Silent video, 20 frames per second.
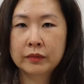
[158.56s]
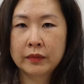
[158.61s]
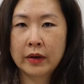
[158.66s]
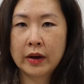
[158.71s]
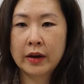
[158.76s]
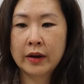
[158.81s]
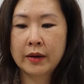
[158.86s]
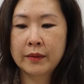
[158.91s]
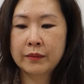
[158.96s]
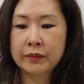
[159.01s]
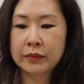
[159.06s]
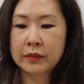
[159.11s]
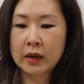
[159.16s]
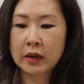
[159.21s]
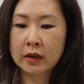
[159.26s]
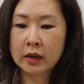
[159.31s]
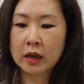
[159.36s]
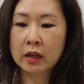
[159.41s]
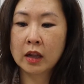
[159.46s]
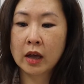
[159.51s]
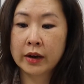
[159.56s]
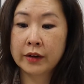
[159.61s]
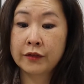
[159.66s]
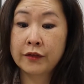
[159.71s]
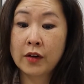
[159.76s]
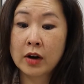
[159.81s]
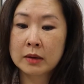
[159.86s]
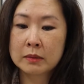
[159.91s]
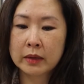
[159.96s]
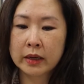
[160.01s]
and a lot of
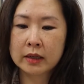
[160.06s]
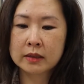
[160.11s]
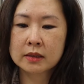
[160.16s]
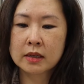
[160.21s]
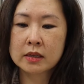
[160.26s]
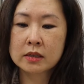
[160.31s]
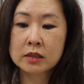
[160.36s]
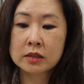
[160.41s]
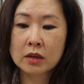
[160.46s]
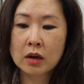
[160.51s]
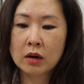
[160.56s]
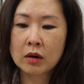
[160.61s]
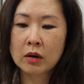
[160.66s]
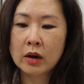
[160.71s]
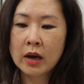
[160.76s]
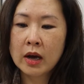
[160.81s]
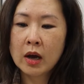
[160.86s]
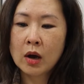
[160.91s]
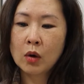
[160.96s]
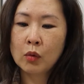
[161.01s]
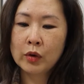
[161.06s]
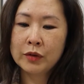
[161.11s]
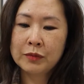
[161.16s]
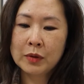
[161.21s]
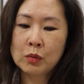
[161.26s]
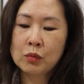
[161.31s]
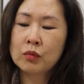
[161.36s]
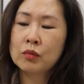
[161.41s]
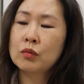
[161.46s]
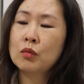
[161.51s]
farmlands. And so we've
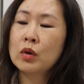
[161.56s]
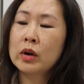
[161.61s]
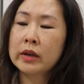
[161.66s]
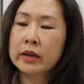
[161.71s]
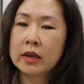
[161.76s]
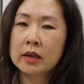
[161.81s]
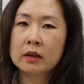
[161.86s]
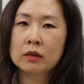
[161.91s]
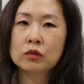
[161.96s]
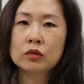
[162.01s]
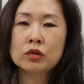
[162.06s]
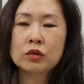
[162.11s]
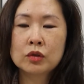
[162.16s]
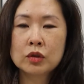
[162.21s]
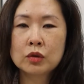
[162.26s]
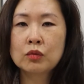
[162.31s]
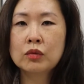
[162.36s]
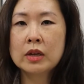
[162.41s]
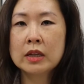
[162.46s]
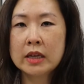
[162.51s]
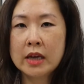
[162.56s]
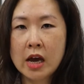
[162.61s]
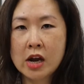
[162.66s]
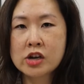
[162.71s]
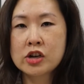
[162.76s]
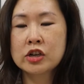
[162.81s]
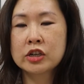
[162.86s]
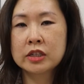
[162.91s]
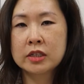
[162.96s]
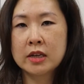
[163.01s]
been working to really
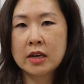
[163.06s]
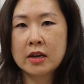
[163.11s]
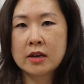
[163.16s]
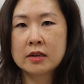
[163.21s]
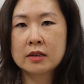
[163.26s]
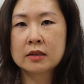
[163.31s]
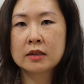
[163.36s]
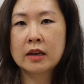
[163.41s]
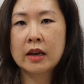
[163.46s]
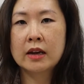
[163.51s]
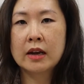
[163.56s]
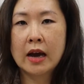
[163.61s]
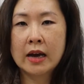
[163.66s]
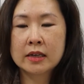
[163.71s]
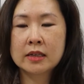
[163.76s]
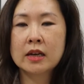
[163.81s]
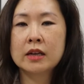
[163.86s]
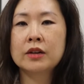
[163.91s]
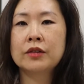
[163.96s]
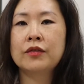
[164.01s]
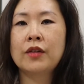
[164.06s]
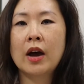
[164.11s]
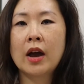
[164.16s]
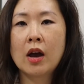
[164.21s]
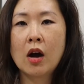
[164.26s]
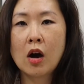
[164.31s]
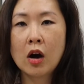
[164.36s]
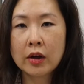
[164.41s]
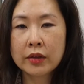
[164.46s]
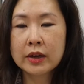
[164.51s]
understand and
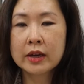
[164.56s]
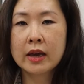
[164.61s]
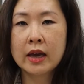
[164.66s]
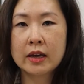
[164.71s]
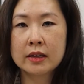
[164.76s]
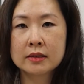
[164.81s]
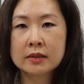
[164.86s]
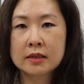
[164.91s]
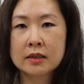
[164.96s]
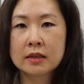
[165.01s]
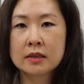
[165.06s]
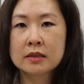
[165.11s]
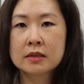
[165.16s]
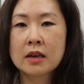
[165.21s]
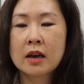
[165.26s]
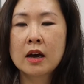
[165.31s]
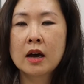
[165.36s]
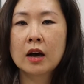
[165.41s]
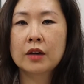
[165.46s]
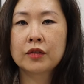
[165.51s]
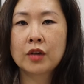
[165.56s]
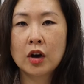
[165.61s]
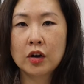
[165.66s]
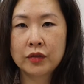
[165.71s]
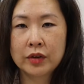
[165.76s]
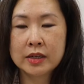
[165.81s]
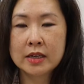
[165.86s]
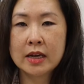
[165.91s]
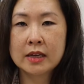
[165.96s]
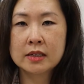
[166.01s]
identify all the cases of
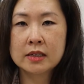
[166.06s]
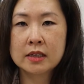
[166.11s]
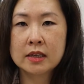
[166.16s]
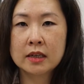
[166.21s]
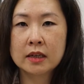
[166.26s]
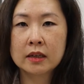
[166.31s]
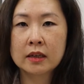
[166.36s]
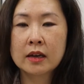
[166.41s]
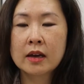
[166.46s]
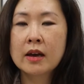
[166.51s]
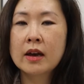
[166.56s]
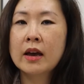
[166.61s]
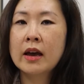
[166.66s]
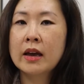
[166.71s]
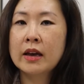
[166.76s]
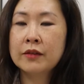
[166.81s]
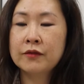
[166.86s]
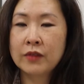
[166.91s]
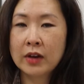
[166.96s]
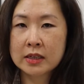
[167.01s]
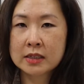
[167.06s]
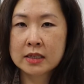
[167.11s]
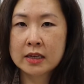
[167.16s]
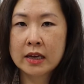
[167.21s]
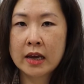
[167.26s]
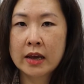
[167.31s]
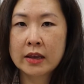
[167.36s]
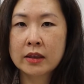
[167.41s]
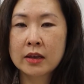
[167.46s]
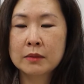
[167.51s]
COVID-19,
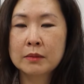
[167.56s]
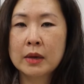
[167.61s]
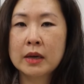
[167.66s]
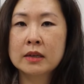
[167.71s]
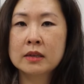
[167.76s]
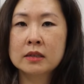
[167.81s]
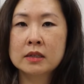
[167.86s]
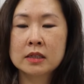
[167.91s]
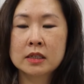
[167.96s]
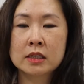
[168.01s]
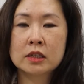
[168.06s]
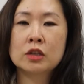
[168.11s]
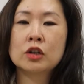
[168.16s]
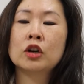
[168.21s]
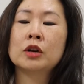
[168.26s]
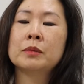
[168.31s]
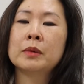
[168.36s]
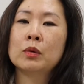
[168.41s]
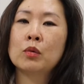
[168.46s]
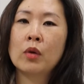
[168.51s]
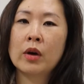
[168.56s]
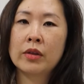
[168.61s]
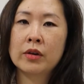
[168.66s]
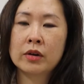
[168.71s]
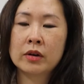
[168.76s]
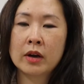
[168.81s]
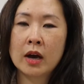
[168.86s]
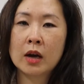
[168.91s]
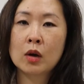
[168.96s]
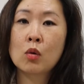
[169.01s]
investigate them, and determine whether
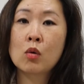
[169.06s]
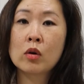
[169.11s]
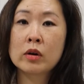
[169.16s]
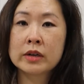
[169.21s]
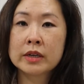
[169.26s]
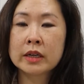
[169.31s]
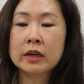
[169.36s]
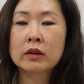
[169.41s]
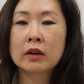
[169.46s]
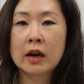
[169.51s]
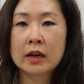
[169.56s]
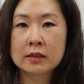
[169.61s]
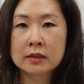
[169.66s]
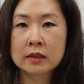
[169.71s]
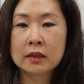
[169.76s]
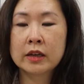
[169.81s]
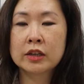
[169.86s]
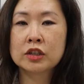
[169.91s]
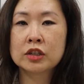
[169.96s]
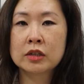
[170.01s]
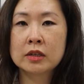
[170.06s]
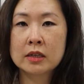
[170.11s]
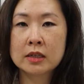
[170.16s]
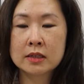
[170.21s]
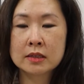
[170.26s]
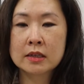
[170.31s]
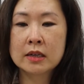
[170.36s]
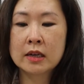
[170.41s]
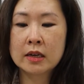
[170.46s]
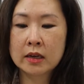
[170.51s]
or not quarantine or isolation
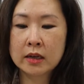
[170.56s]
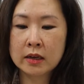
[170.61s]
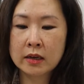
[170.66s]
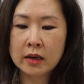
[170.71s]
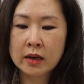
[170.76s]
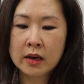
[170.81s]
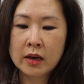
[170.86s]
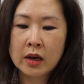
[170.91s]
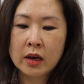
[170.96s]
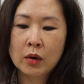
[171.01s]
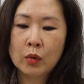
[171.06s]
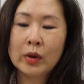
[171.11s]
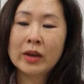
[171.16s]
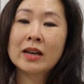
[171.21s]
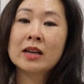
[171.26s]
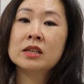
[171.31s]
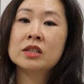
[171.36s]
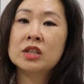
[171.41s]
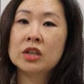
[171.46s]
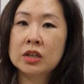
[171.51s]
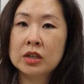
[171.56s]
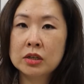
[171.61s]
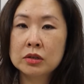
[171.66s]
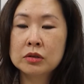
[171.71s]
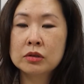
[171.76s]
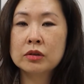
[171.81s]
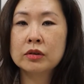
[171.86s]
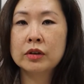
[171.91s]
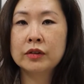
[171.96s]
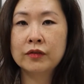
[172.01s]
is needed. We continue
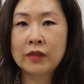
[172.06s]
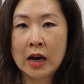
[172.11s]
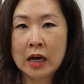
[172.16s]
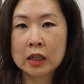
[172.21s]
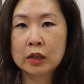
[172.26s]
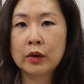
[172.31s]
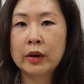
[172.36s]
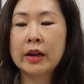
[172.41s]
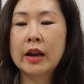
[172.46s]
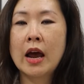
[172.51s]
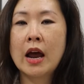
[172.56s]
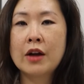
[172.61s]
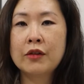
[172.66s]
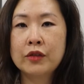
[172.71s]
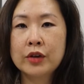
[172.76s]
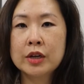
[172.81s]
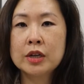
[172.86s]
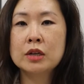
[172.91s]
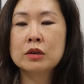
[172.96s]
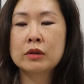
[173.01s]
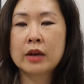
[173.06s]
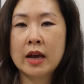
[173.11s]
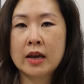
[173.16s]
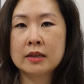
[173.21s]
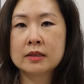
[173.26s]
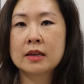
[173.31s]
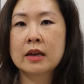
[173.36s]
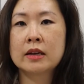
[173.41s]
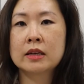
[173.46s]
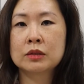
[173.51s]
to evaluate every new
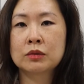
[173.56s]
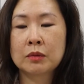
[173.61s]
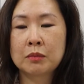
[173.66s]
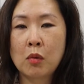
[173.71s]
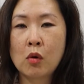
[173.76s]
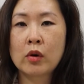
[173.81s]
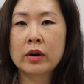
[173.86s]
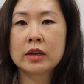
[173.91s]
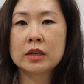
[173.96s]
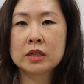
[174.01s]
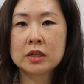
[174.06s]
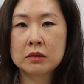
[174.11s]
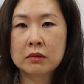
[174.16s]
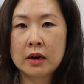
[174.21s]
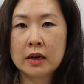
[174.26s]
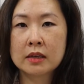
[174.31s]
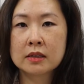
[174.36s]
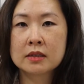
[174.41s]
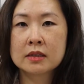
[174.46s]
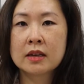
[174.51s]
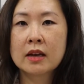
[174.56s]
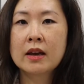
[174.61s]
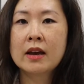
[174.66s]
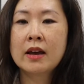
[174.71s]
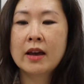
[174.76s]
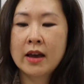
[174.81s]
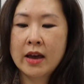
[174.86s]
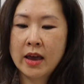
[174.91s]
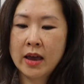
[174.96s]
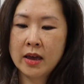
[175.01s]
case that is reported to us,
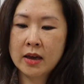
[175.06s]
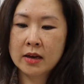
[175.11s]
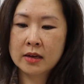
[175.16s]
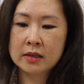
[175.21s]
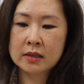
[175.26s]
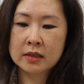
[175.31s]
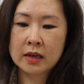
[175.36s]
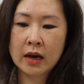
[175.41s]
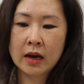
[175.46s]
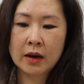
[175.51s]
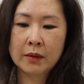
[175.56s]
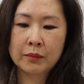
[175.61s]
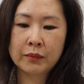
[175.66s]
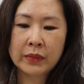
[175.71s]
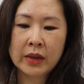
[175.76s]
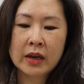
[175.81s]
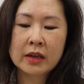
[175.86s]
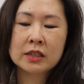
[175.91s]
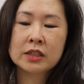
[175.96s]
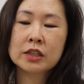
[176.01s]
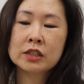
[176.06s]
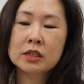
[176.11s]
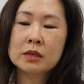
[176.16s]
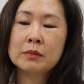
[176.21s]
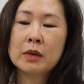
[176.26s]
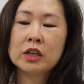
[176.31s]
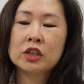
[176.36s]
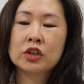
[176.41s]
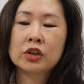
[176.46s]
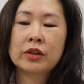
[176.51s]
and just to
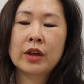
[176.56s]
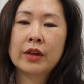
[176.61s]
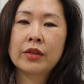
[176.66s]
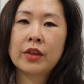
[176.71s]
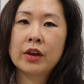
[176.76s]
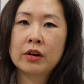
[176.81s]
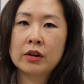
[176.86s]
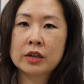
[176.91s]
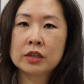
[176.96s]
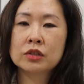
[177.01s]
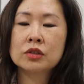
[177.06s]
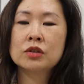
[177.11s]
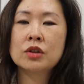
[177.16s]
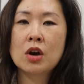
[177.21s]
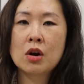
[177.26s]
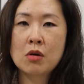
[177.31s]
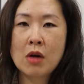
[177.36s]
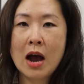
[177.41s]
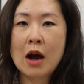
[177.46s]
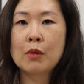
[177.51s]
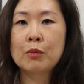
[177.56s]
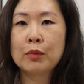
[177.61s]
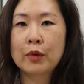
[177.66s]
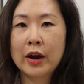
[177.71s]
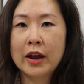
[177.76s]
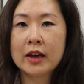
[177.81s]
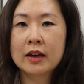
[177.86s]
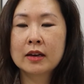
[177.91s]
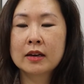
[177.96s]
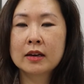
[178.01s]
make sure that there is no
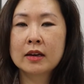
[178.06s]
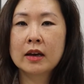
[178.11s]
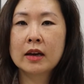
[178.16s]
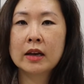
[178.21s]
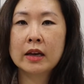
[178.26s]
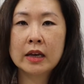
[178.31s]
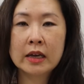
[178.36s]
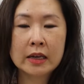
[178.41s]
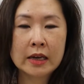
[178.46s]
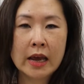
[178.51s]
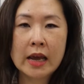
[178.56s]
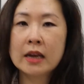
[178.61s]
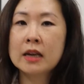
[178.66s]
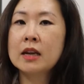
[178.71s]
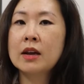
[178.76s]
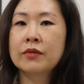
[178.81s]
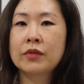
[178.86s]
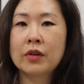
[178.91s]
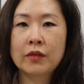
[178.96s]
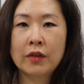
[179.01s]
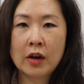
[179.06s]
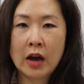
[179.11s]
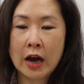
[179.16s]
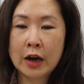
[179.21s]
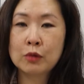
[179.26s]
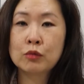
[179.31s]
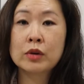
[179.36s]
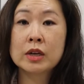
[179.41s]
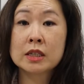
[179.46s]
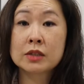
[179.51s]
outbreak in any of the
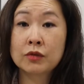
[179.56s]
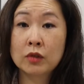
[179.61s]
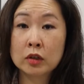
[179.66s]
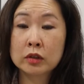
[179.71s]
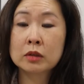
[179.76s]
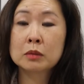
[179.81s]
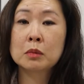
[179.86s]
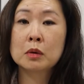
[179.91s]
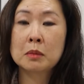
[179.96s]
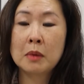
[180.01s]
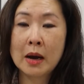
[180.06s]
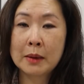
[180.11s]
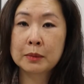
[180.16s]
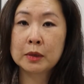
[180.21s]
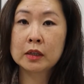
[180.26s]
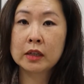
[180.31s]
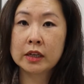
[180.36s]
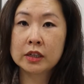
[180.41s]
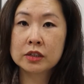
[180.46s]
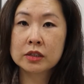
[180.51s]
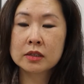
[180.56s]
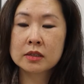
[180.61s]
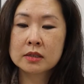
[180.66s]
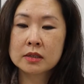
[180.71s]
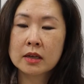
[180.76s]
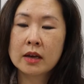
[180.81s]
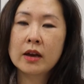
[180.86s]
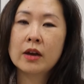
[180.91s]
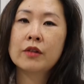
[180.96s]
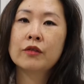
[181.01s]
high-risk vulnerable
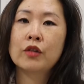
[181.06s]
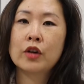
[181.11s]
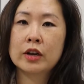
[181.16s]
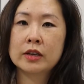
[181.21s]
populations, for